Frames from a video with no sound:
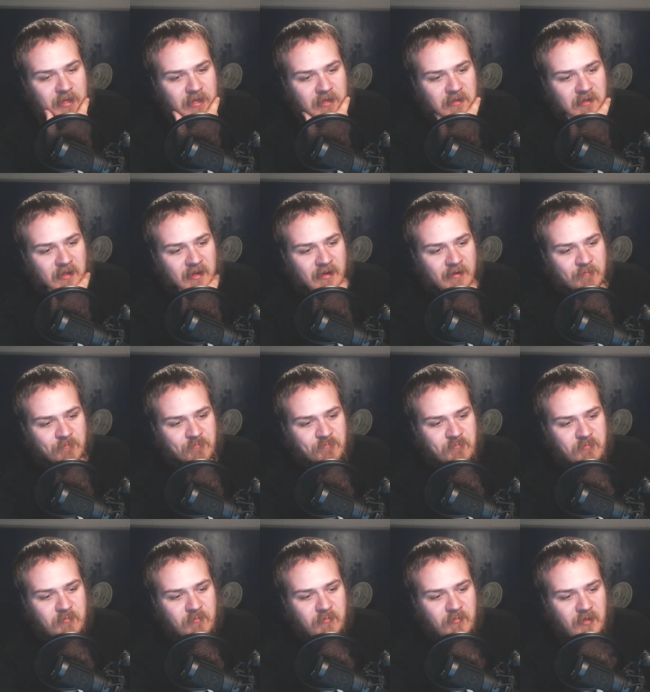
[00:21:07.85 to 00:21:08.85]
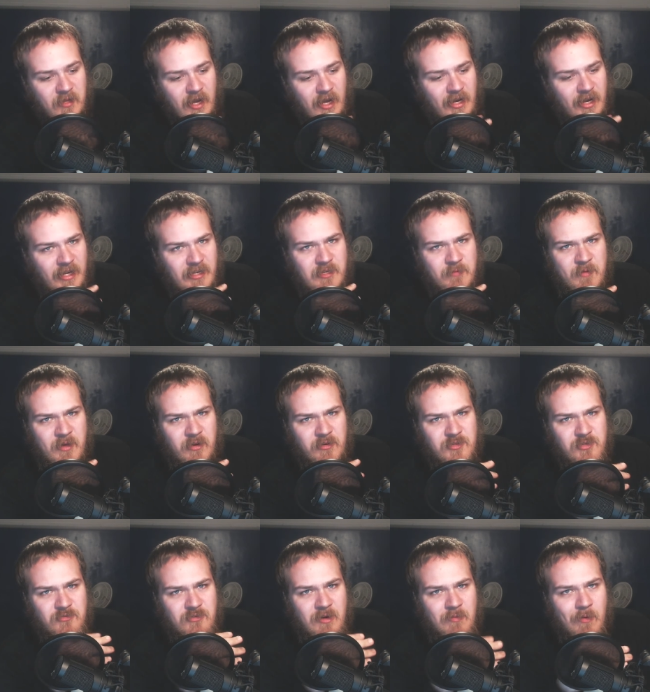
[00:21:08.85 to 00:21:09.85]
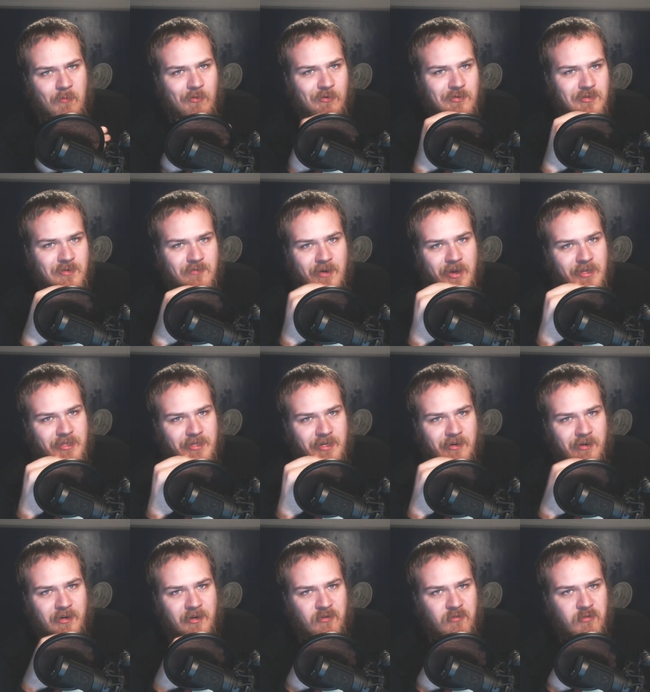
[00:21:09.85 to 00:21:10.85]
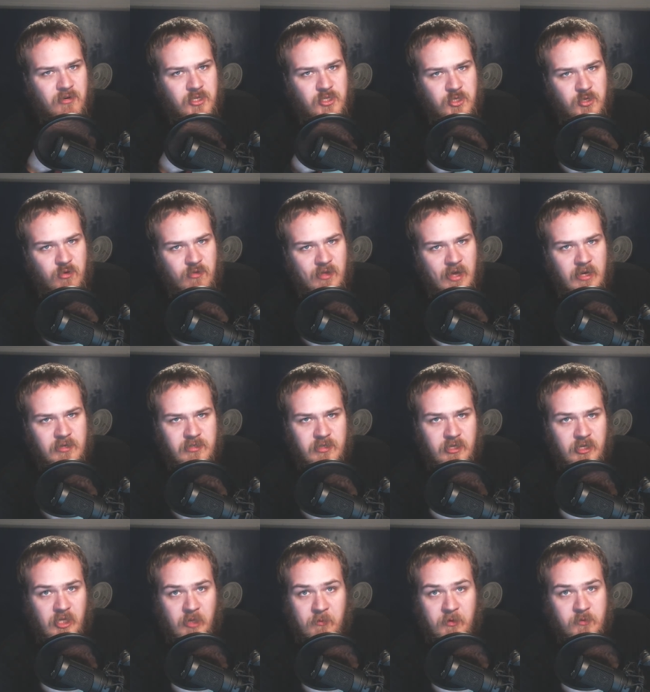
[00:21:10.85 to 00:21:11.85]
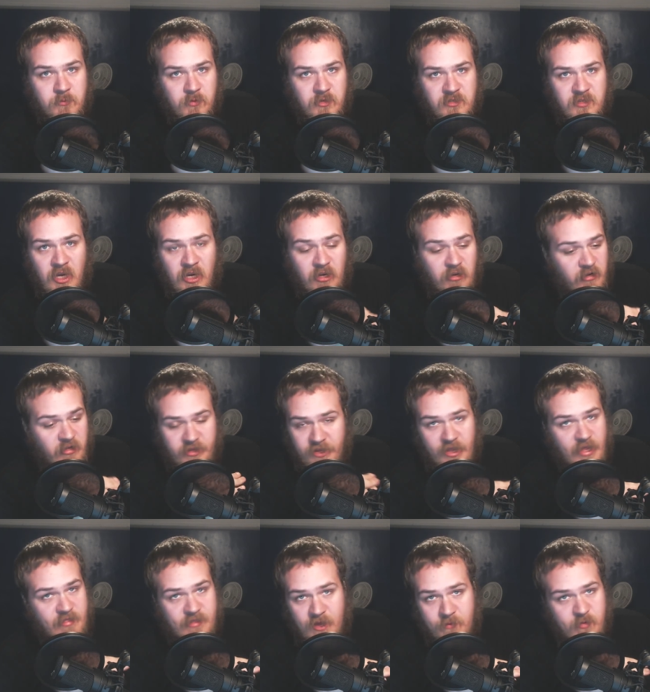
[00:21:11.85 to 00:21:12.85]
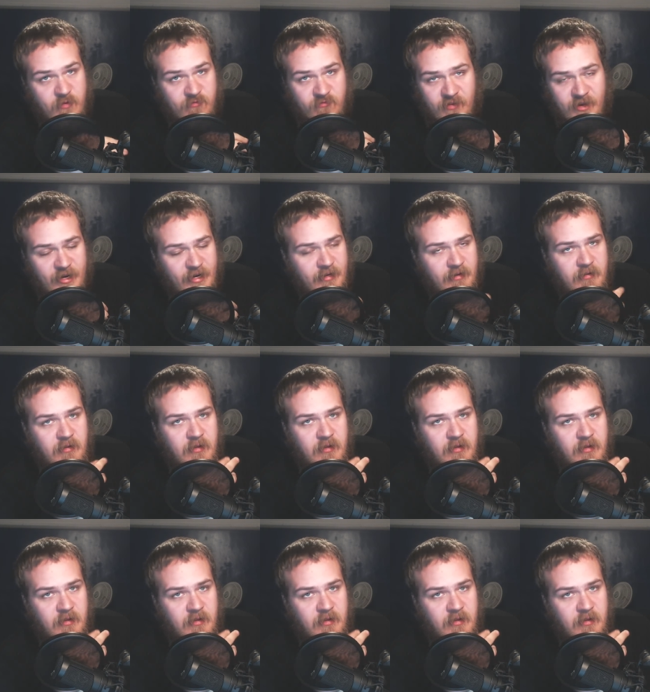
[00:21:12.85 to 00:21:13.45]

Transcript: Um, I'd like to be able to stream upwards of 1800 to 2000 kilobits per second, and then that, that'd be fine.